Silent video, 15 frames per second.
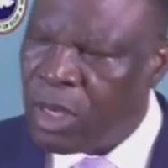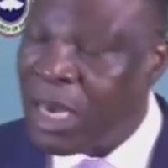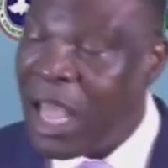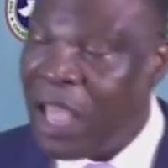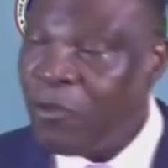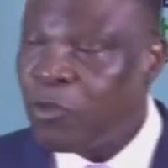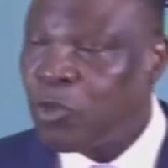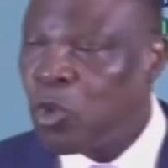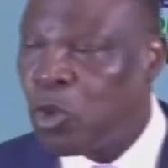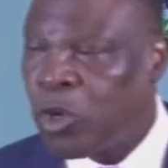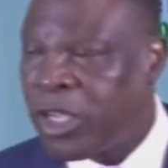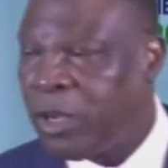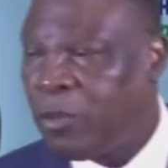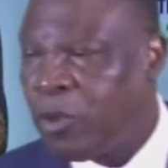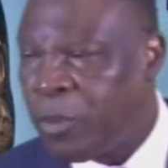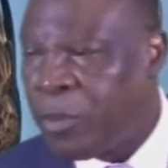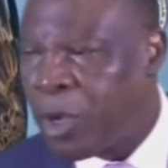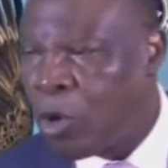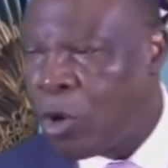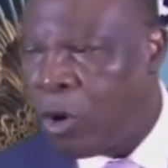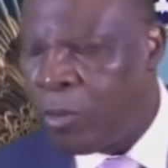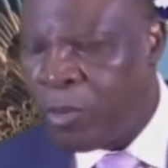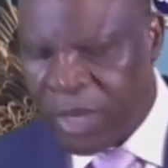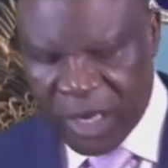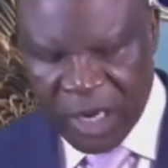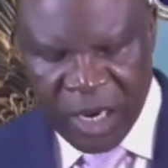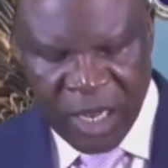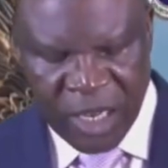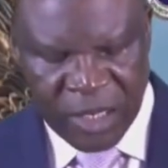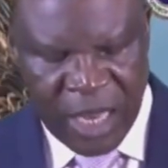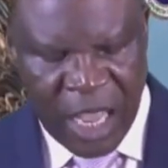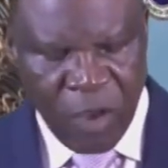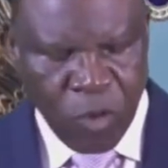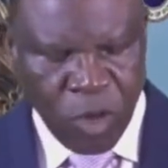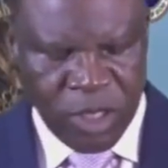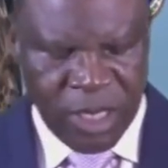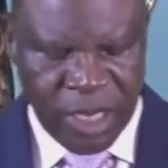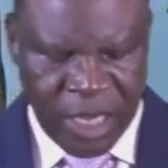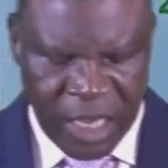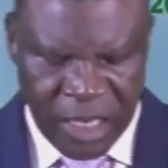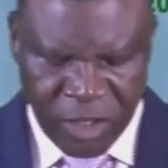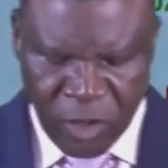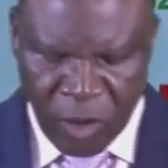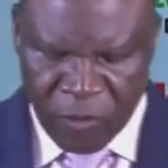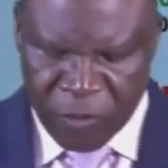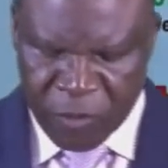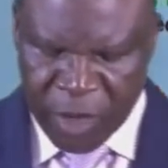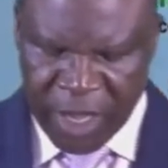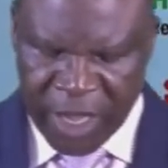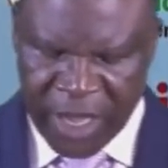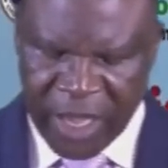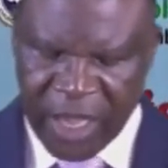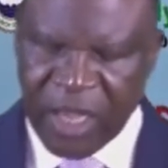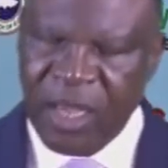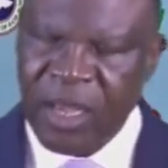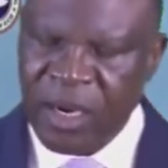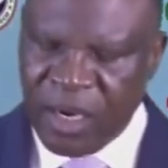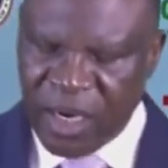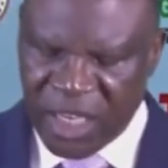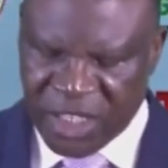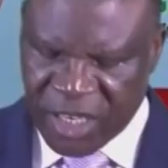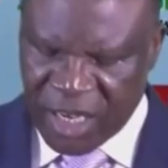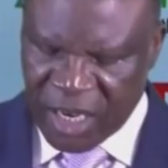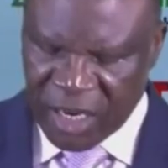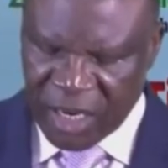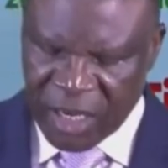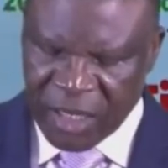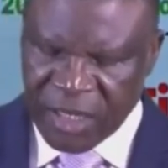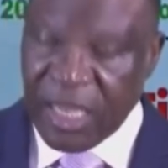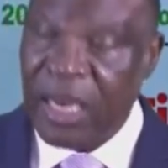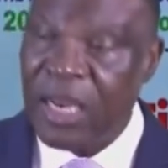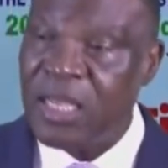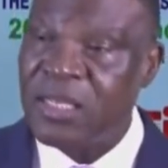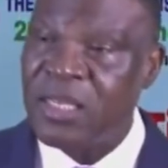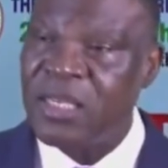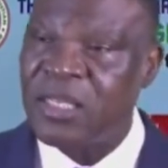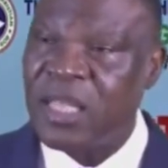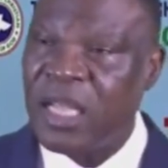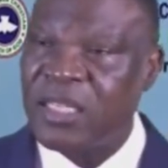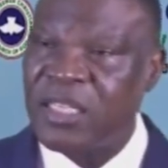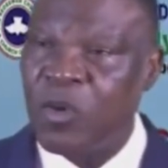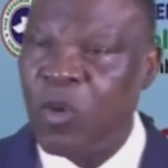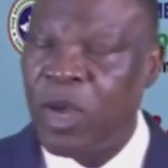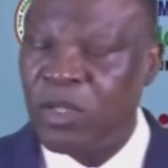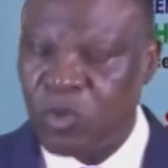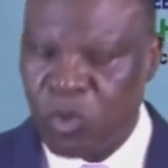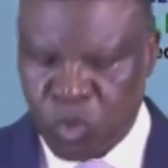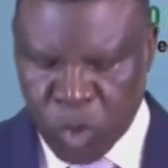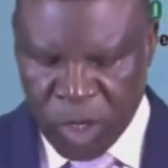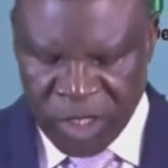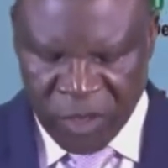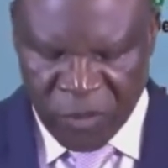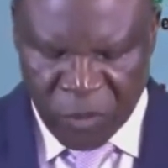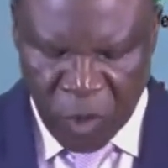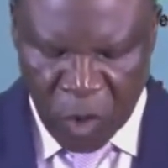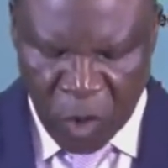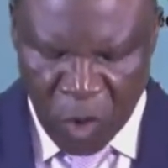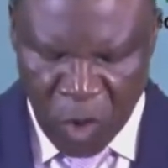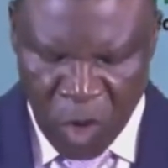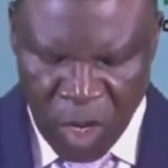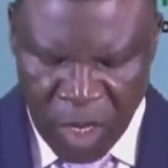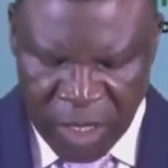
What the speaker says: life to him will become meaningless. That was the case of Rachel. Genesis 31 to 24.